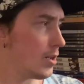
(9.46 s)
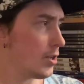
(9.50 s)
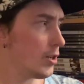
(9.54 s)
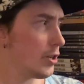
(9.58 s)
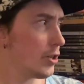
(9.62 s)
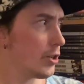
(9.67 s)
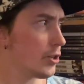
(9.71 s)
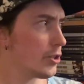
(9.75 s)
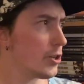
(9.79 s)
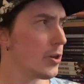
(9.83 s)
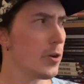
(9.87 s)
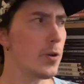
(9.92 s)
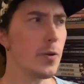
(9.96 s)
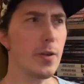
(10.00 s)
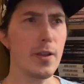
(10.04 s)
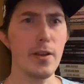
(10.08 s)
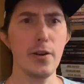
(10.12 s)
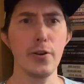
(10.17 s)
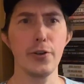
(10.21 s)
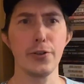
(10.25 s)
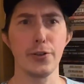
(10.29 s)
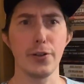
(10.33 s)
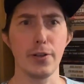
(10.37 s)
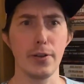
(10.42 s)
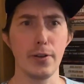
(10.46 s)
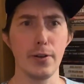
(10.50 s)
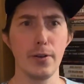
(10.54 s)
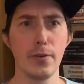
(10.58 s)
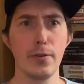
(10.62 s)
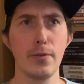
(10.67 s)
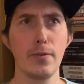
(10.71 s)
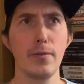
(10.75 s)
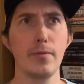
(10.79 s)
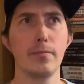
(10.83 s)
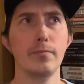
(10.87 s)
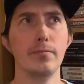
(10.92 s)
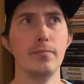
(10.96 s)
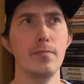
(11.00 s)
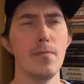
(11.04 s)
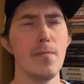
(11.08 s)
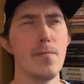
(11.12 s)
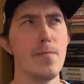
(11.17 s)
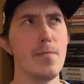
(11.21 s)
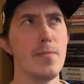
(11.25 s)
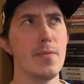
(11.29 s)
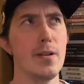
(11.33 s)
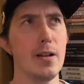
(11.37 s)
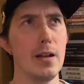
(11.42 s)
So years ago,
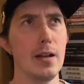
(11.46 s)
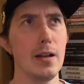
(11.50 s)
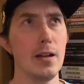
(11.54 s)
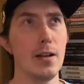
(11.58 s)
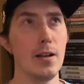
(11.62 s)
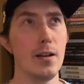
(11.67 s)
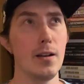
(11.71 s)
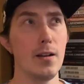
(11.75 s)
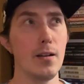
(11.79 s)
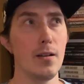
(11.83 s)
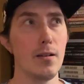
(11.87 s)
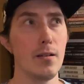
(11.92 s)
uh,